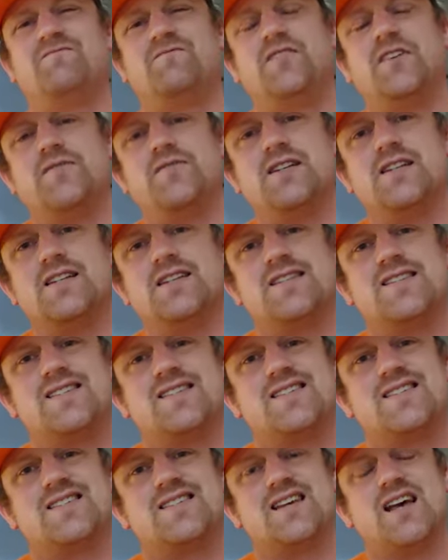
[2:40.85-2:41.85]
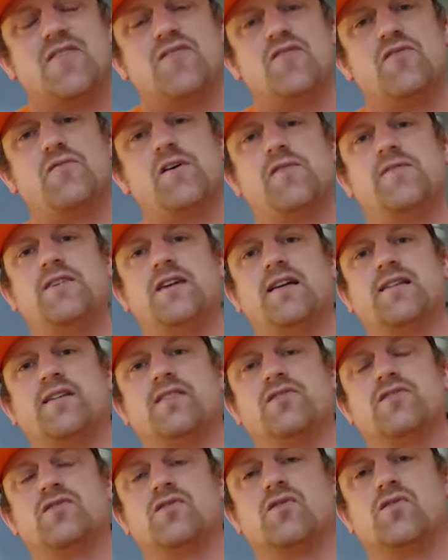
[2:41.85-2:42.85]
57, 58
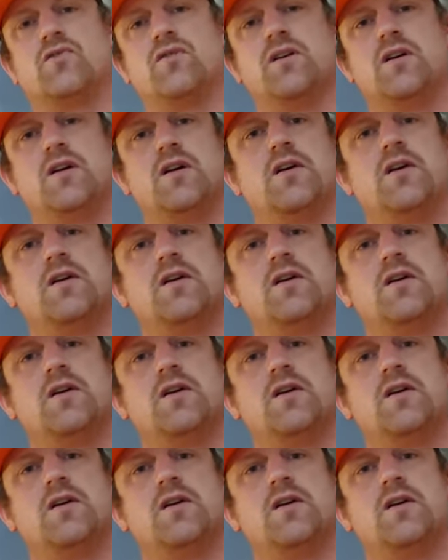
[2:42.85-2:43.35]
years old.